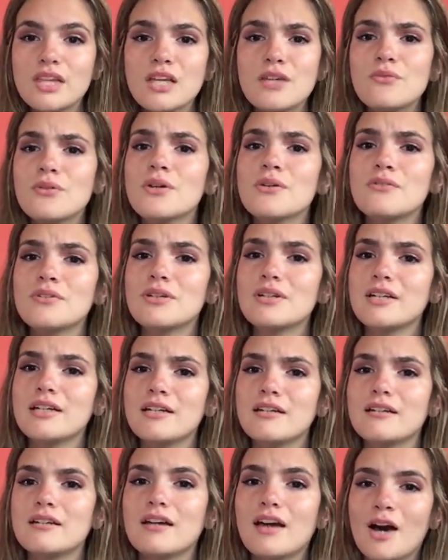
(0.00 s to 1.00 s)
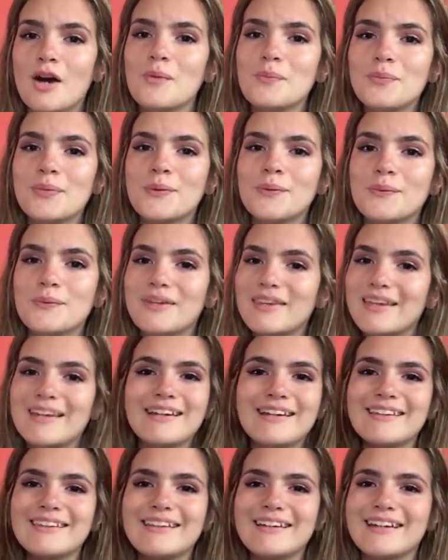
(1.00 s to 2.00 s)
If you ever need help with
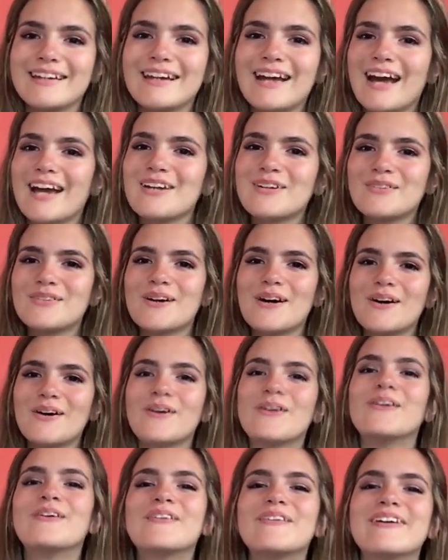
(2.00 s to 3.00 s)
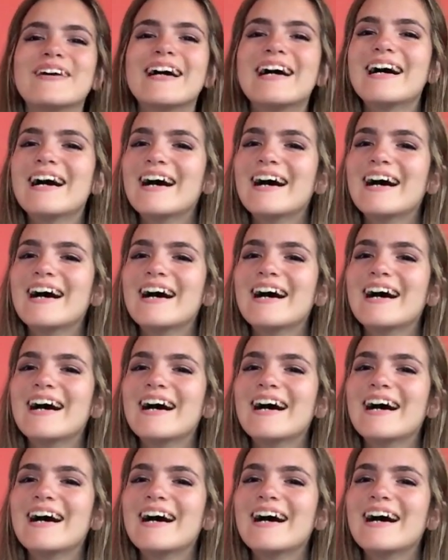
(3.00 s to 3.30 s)
anything, I don't know.